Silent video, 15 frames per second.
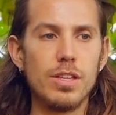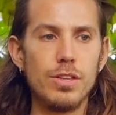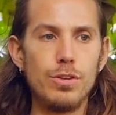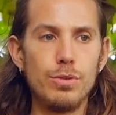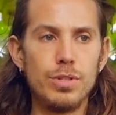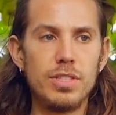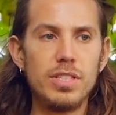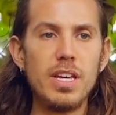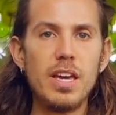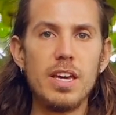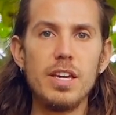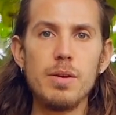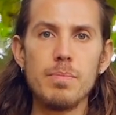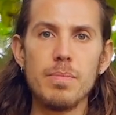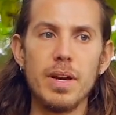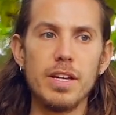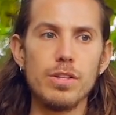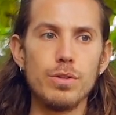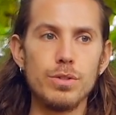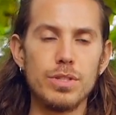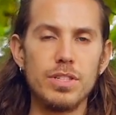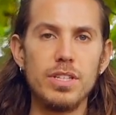you see him and
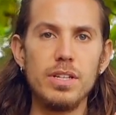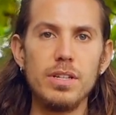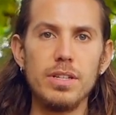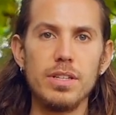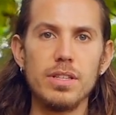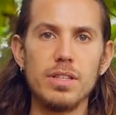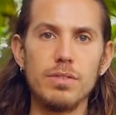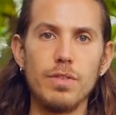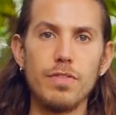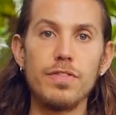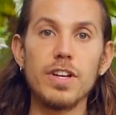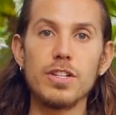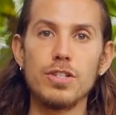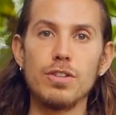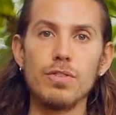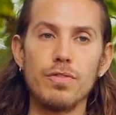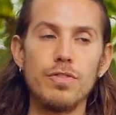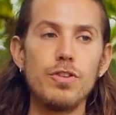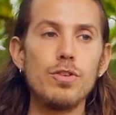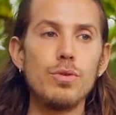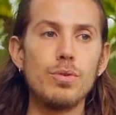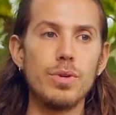you see the reflection of
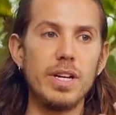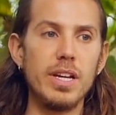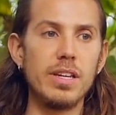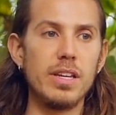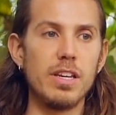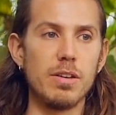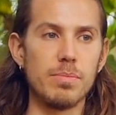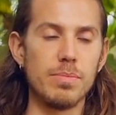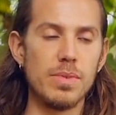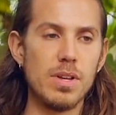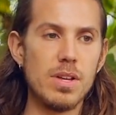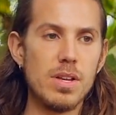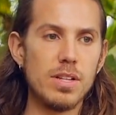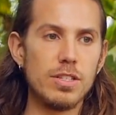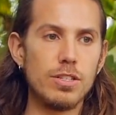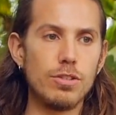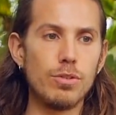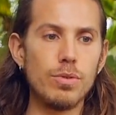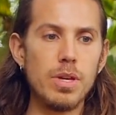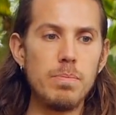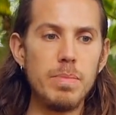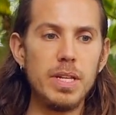you in him.
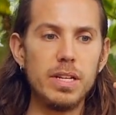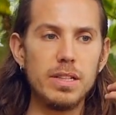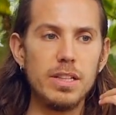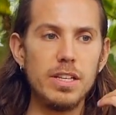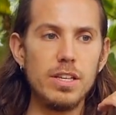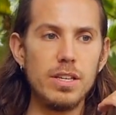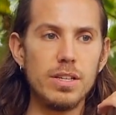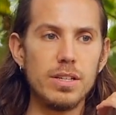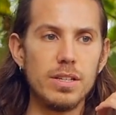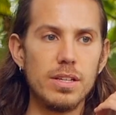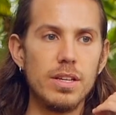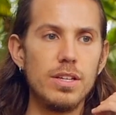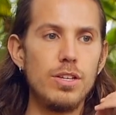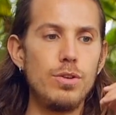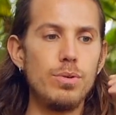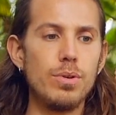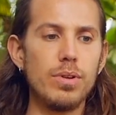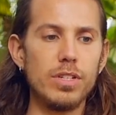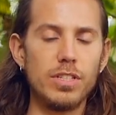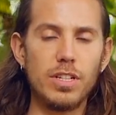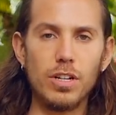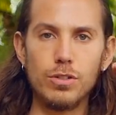So immediately you
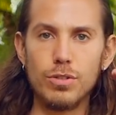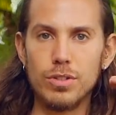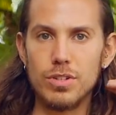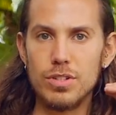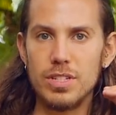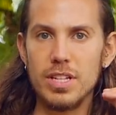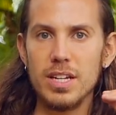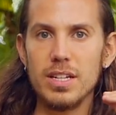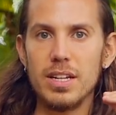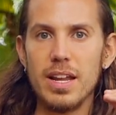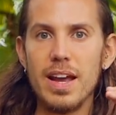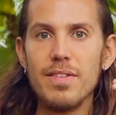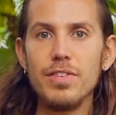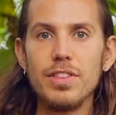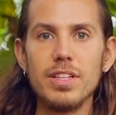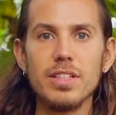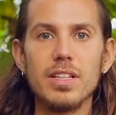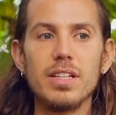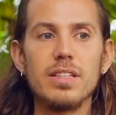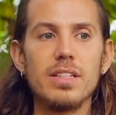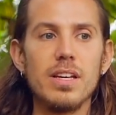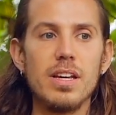start to understand that everything
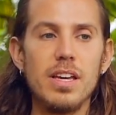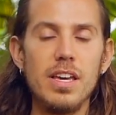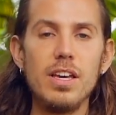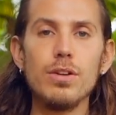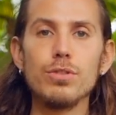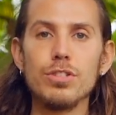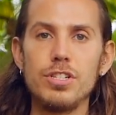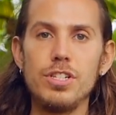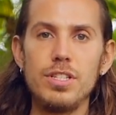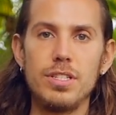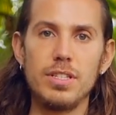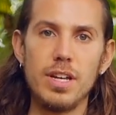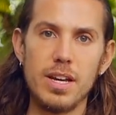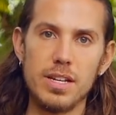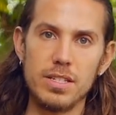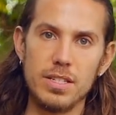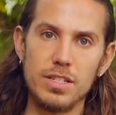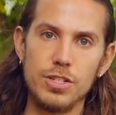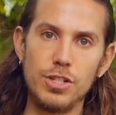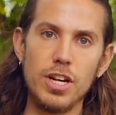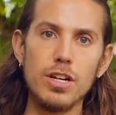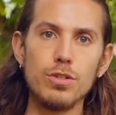that he or she
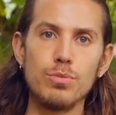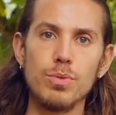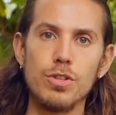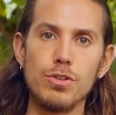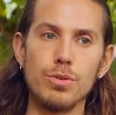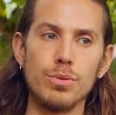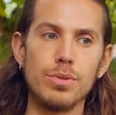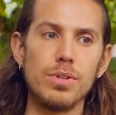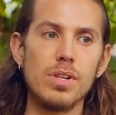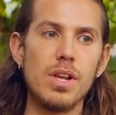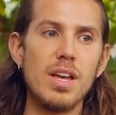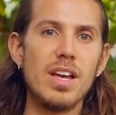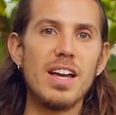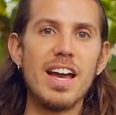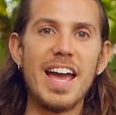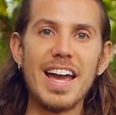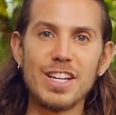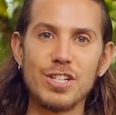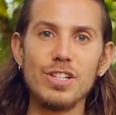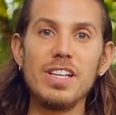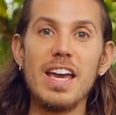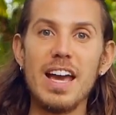shares with you
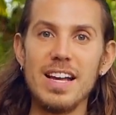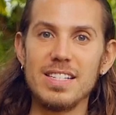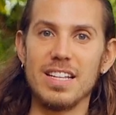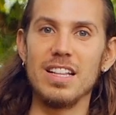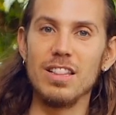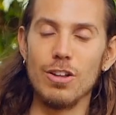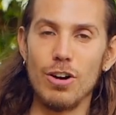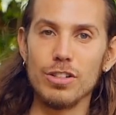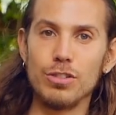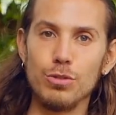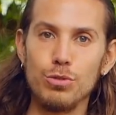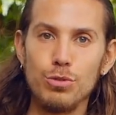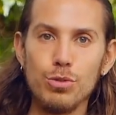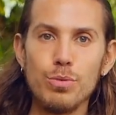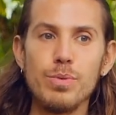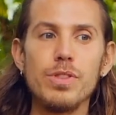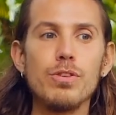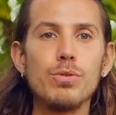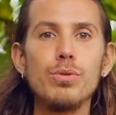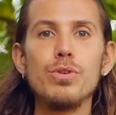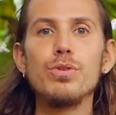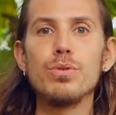actually has a lot to do with
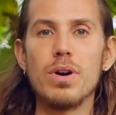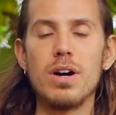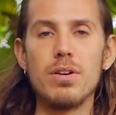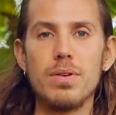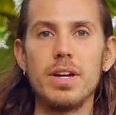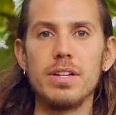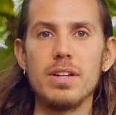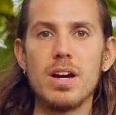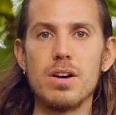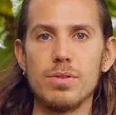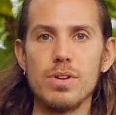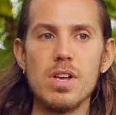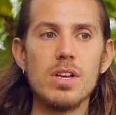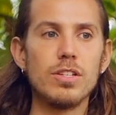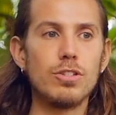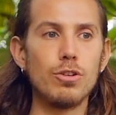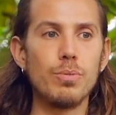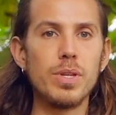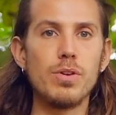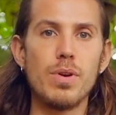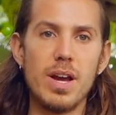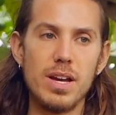who you are right now. So
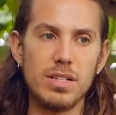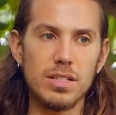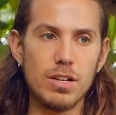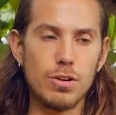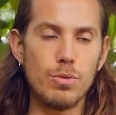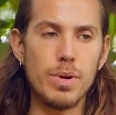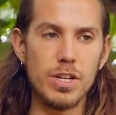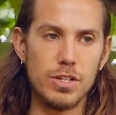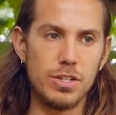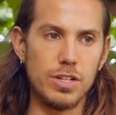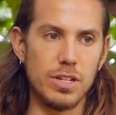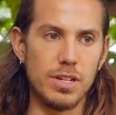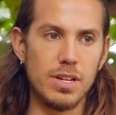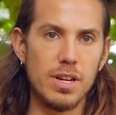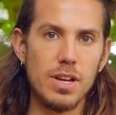when you ask a question,